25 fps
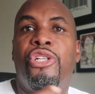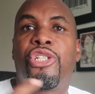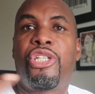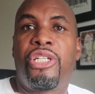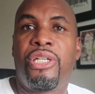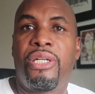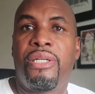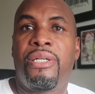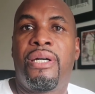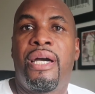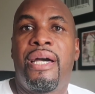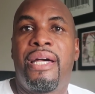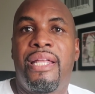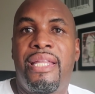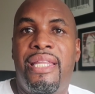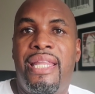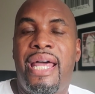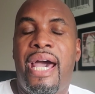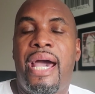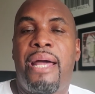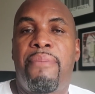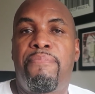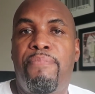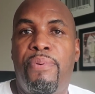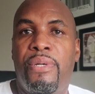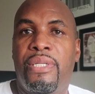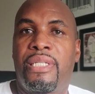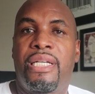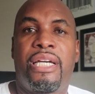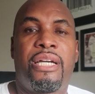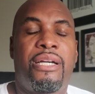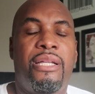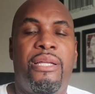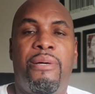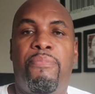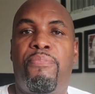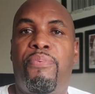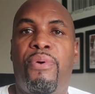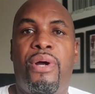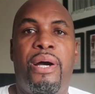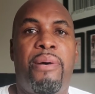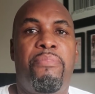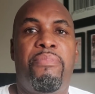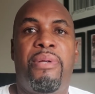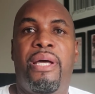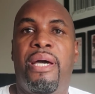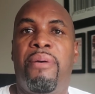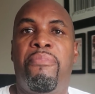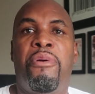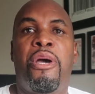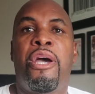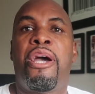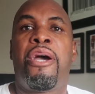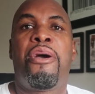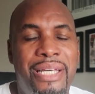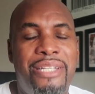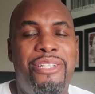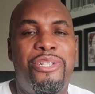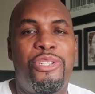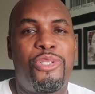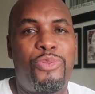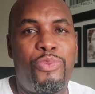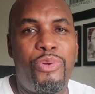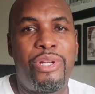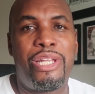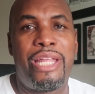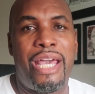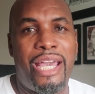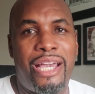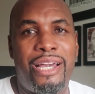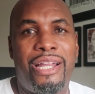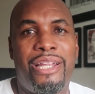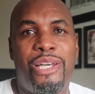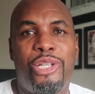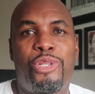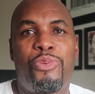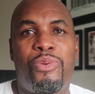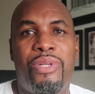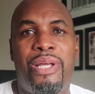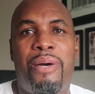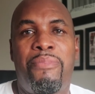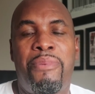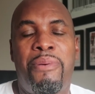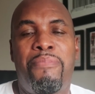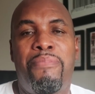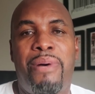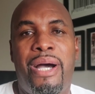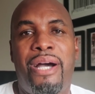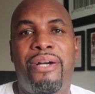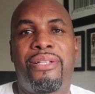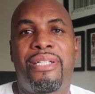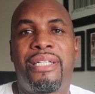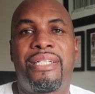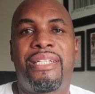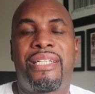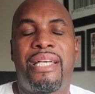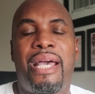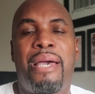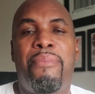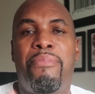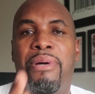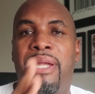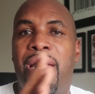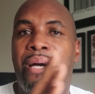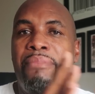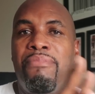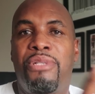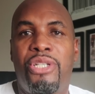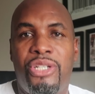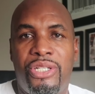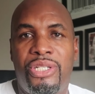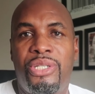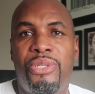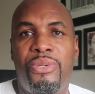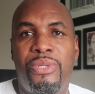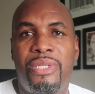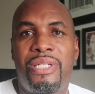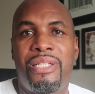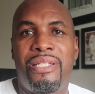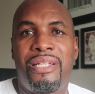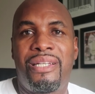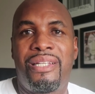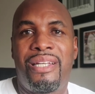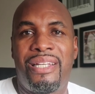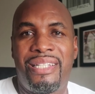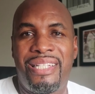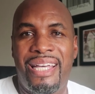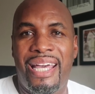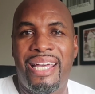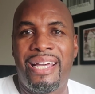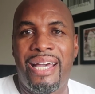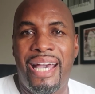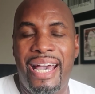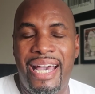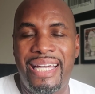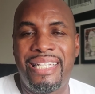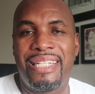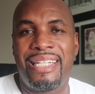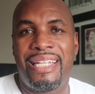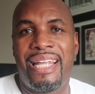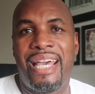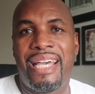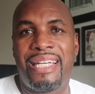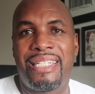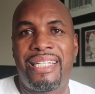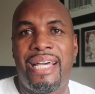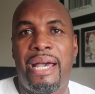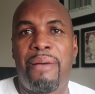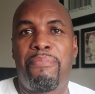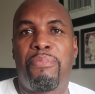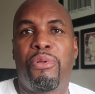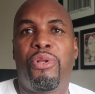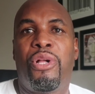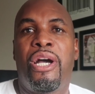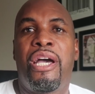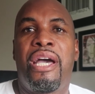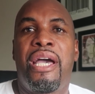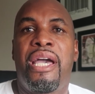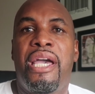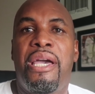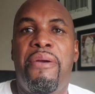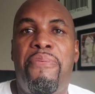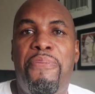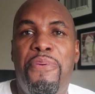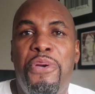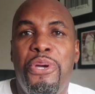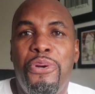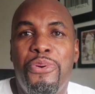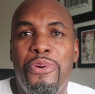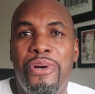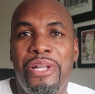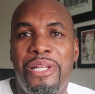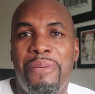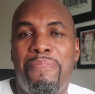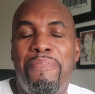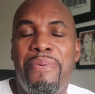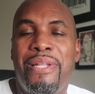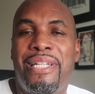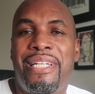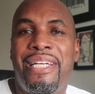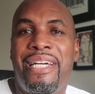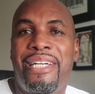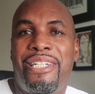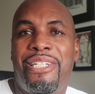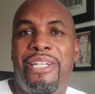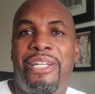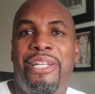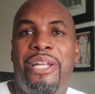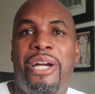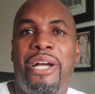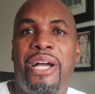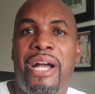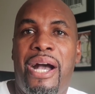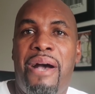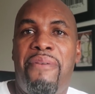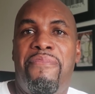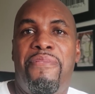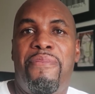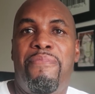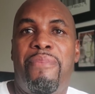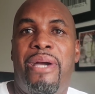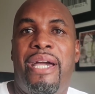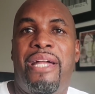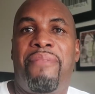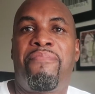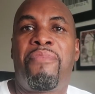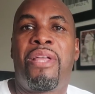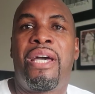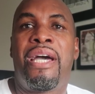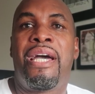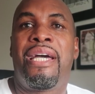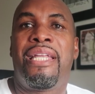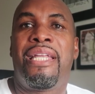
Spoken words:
to that particular problem. This is ridiculous what I'm about to say, but I'm just using it as an example. If you were to petition the government